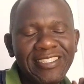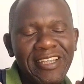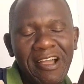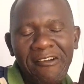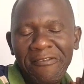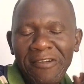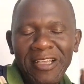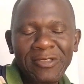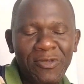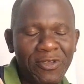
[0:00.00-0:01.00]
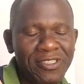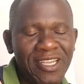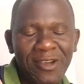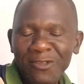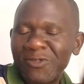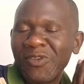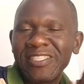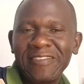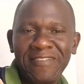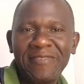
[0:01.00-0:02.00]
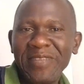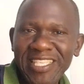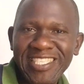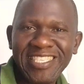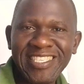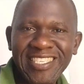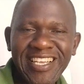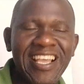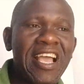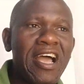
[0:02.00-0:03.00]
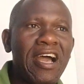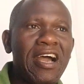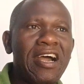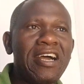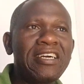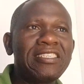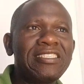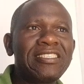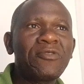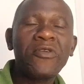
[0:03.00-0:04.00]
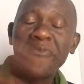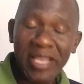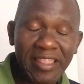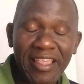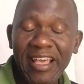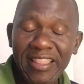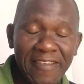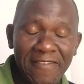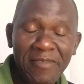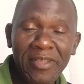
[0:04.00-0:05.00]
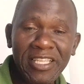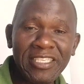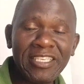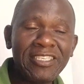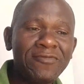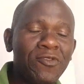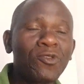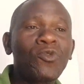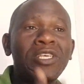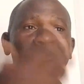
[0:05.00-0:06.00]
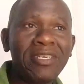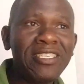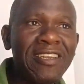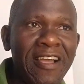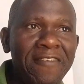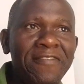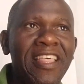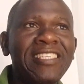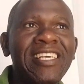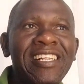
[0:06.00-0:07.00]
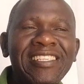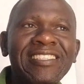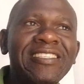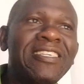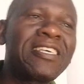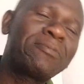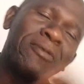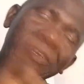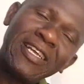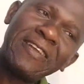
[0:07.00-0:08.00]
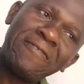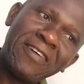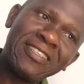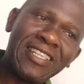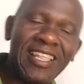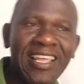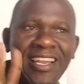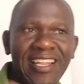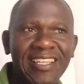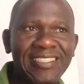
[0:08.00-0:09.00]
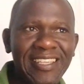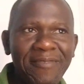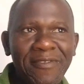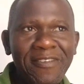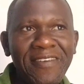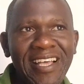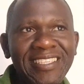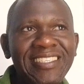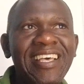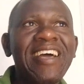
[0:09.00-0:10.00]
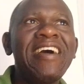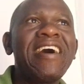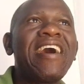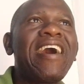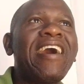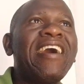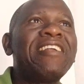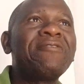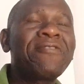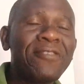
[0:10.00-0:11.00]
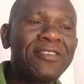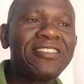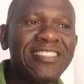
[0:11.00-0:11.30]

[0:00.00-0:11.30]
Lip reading: our focus was now towards the Villa Medellin. And we met there at the Villa Medellin. Those who were smart enough, their channels exploded faster than some of us. And of course,